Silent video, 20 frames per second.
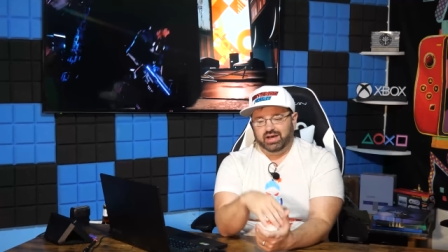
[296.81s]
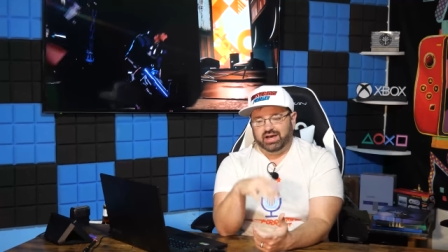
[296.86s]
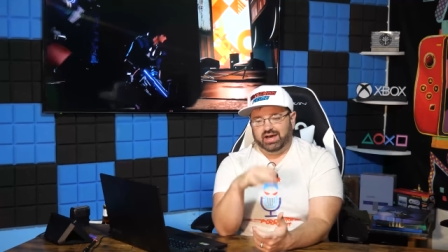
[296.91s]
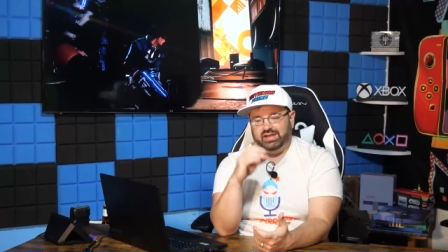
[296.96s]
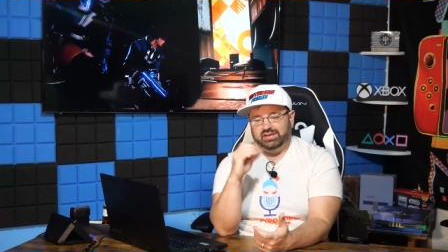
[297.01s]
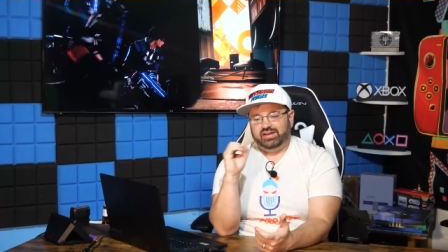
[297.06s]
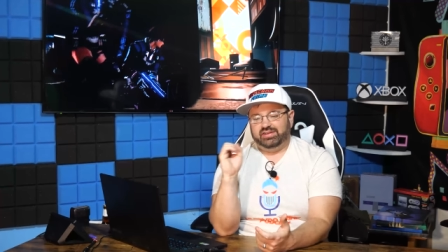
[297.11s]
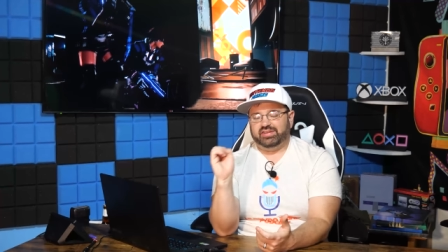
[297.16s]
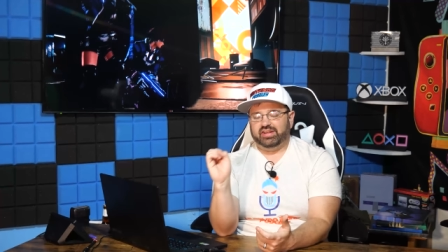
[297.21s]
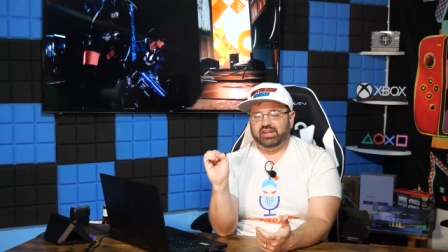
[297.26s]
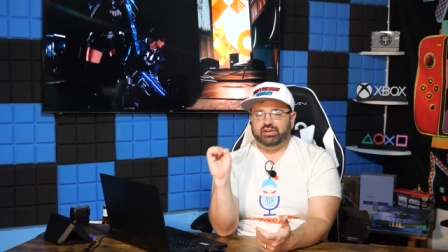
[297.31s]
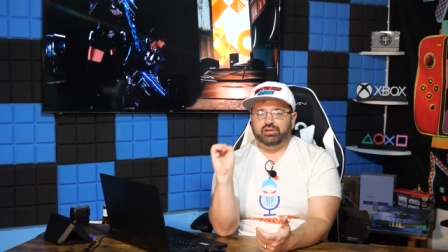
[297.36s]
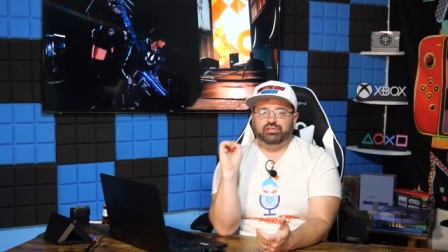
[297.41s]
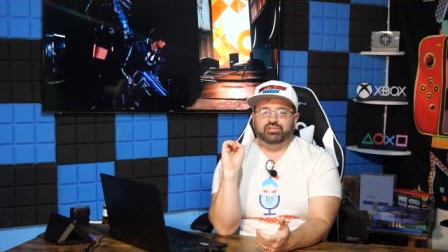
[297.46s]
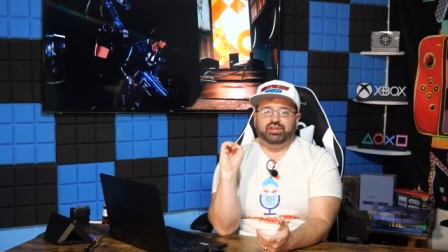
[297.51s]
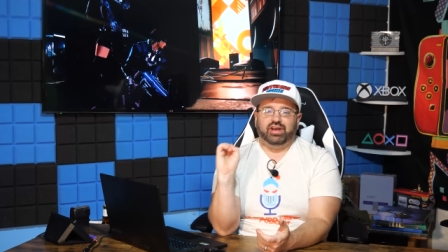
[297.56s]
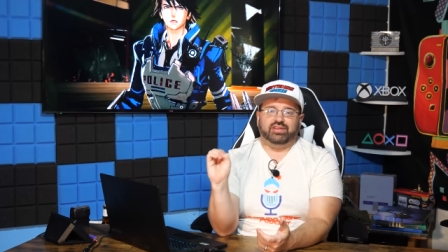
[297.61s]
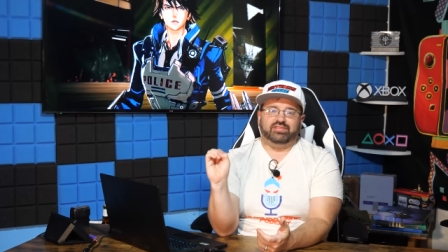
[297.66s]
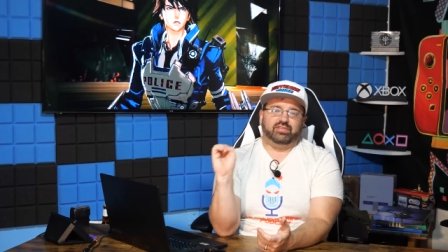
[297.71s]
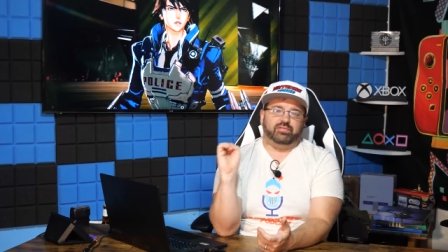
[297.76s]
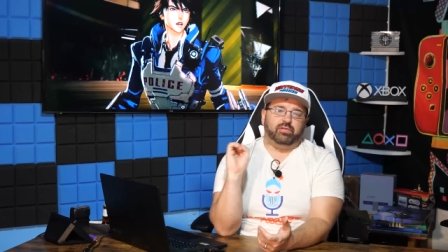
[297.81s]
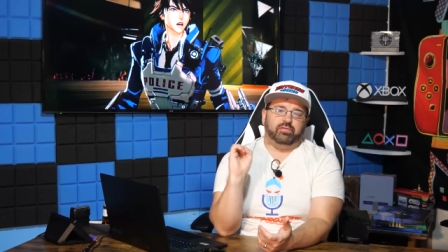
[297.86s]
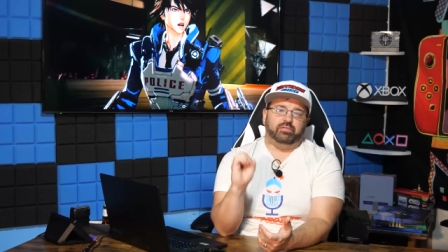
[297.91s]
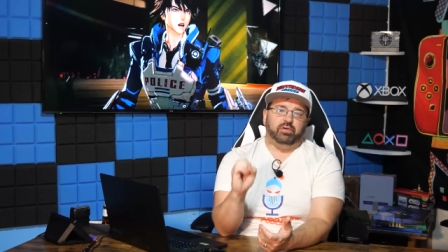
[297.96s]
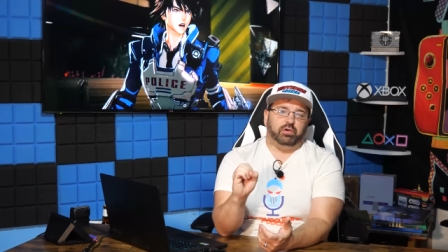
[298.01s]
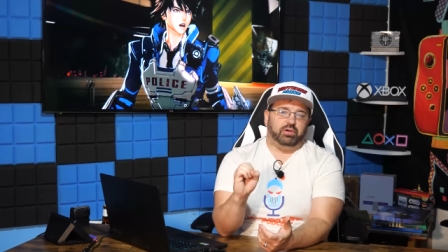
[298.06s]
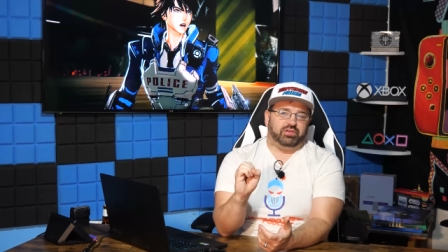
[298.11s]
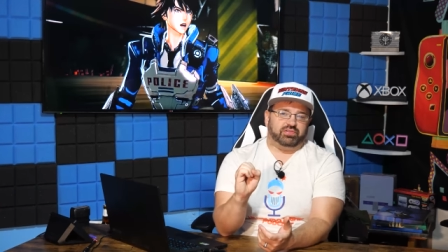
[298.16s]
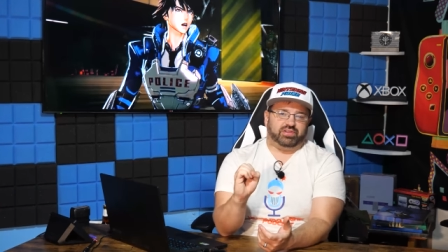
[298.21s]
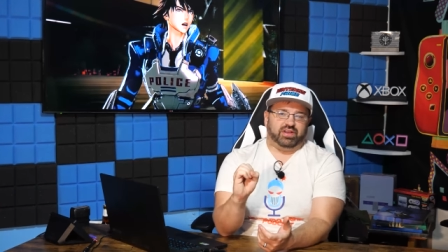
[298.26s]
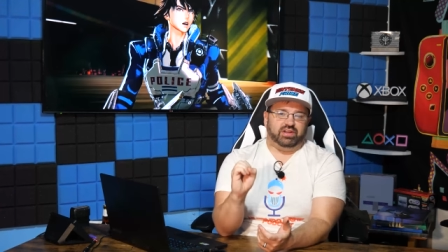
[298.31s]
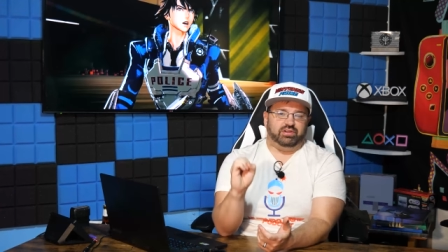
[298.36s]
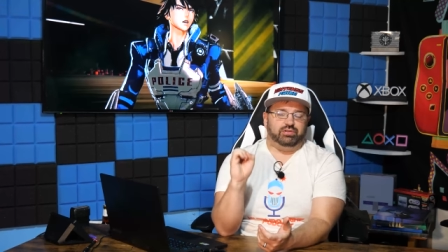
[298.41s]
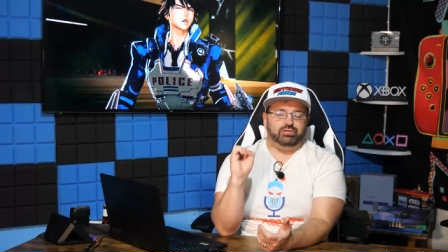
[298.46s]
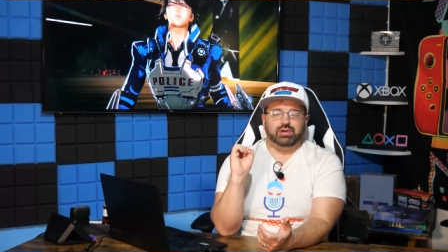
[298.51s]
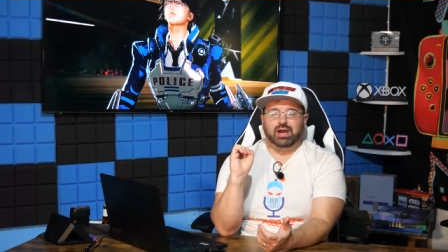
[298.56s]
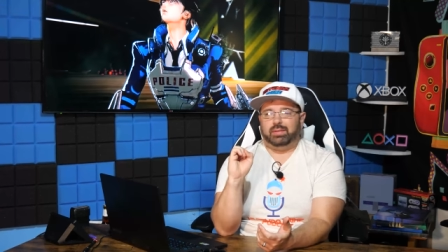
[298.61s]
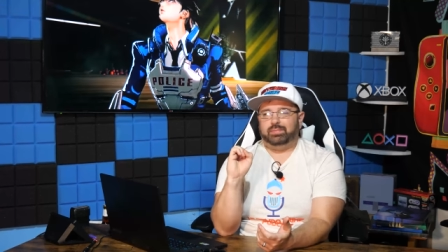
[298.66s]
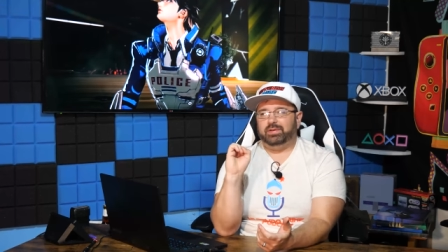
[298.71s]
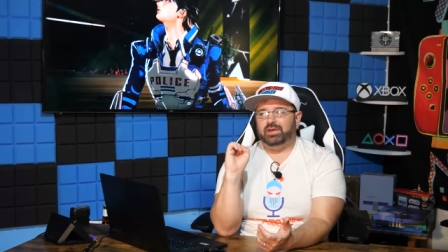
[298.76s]
Uh, Nintendo does have a focus on
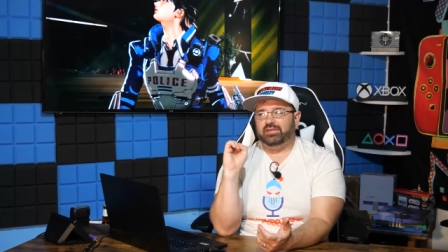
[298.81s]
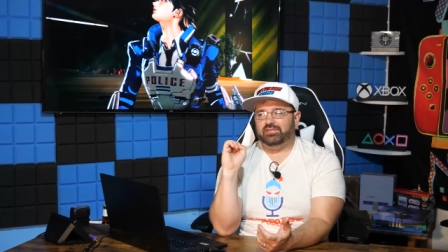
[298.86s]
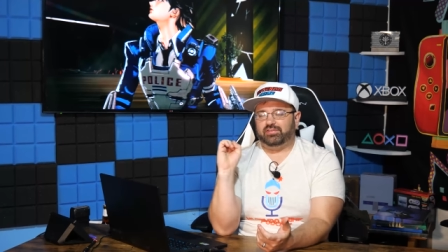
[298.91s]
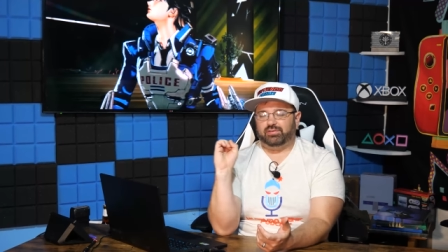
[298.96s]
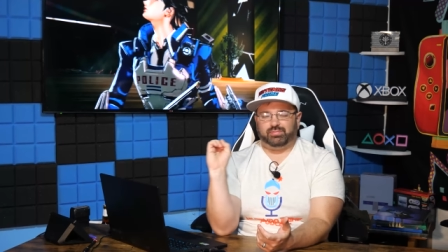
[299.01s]
new I Ps,